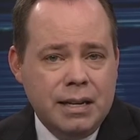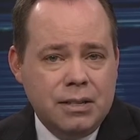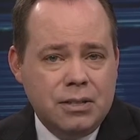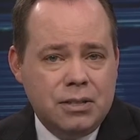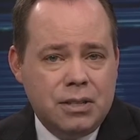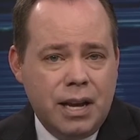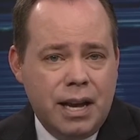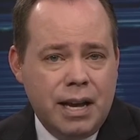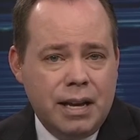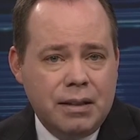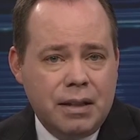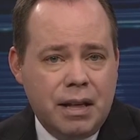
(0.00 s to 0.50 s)

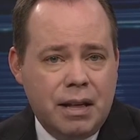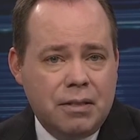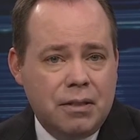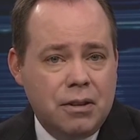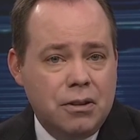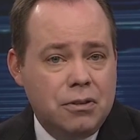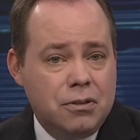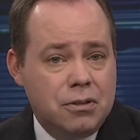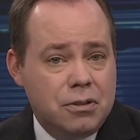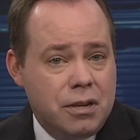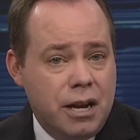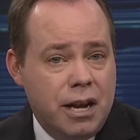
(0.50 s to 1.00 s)
saying that
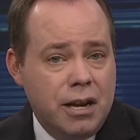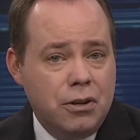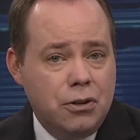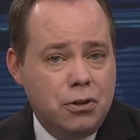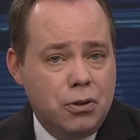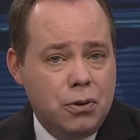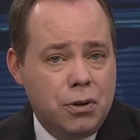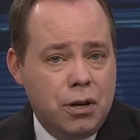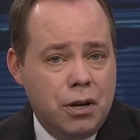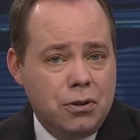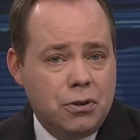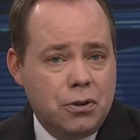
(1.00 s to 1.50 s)
the state
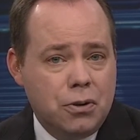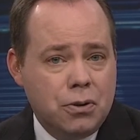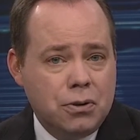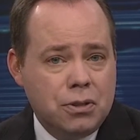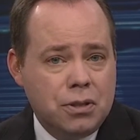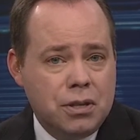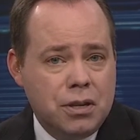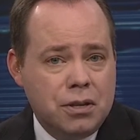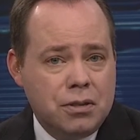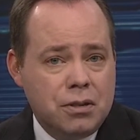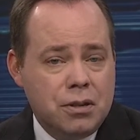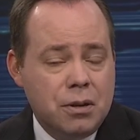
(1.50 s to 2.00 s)
judicial
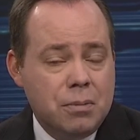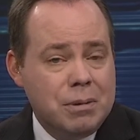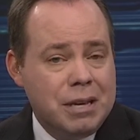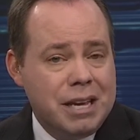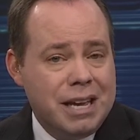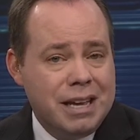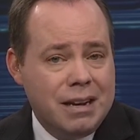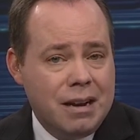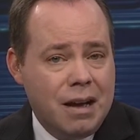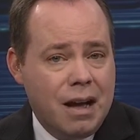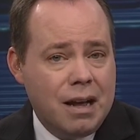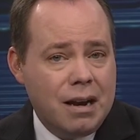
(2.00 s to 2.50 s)
system
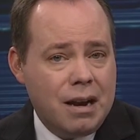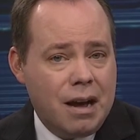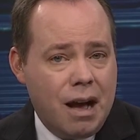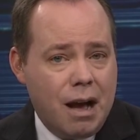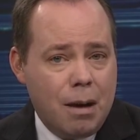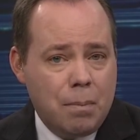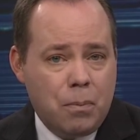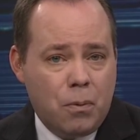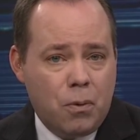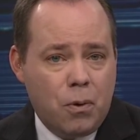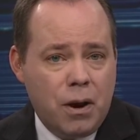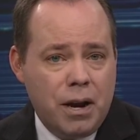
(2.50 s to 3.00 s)
cannot
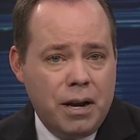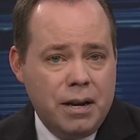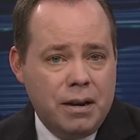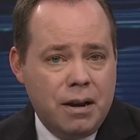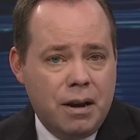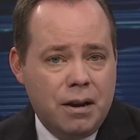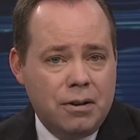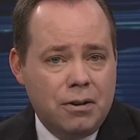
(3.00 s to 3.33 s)
operate